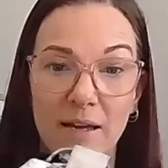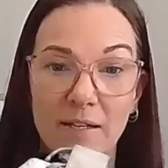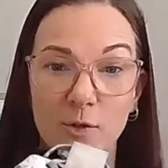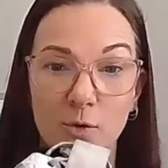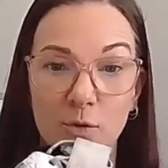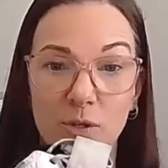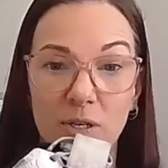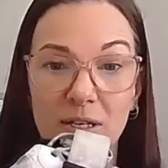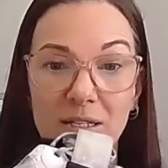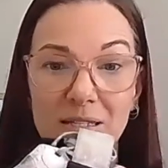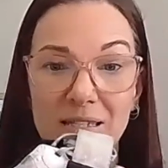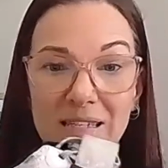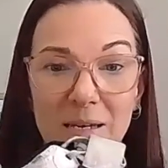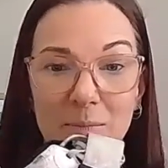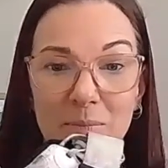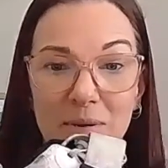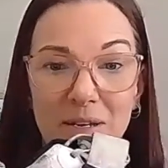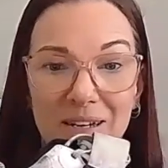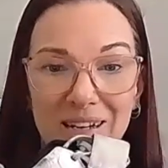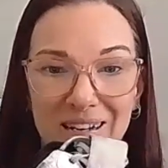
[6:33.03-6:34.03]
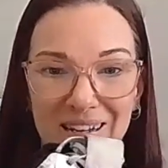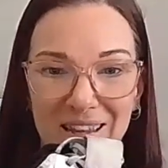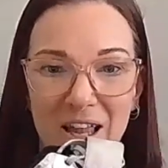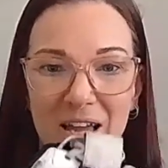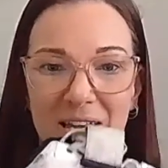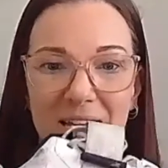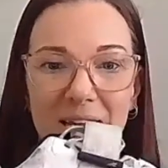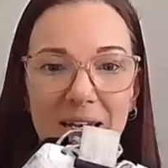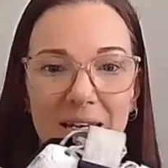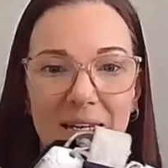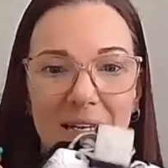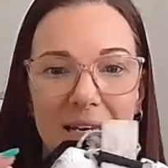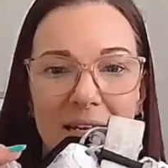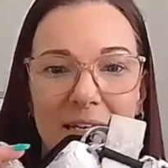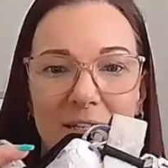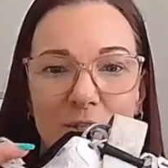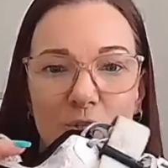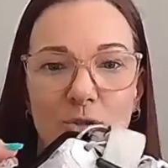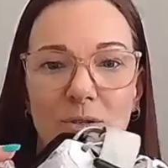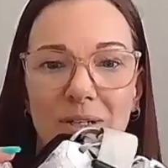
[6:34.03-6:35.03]
That's all you can see, but like it
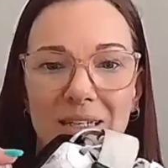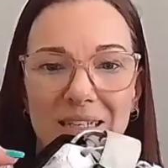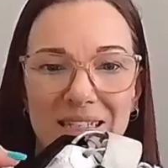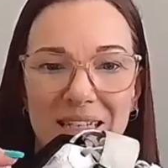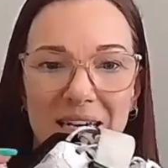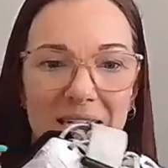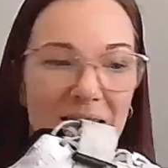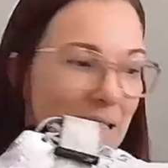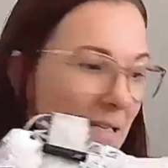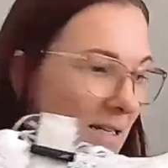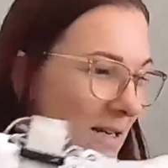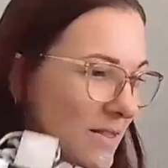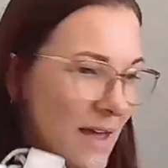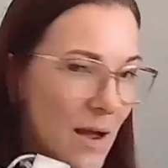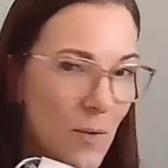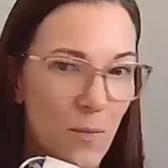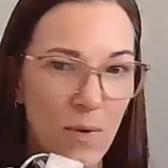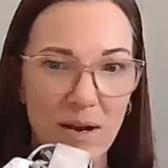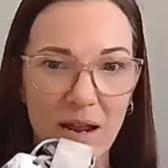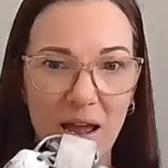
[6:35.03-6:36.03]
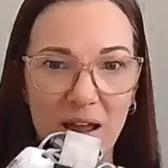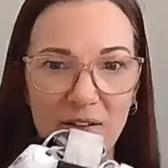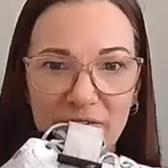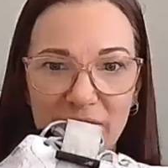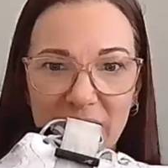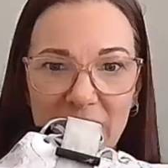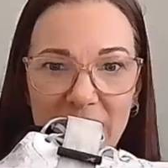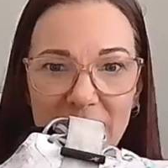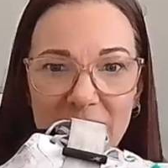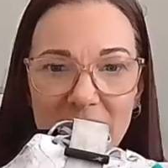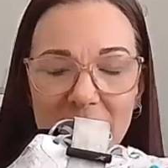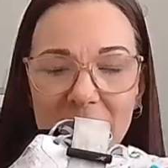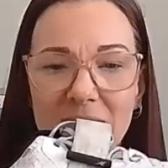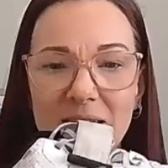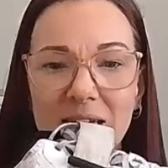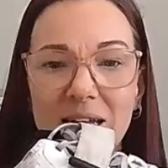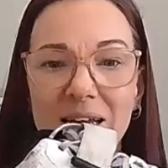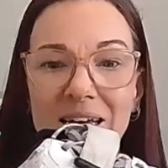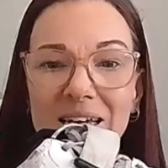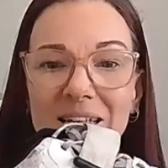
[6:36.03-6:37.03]
literally doesn't, that one had flex in
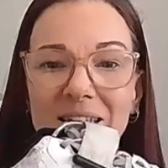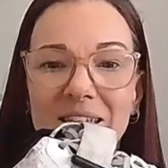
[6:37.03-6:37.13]
it.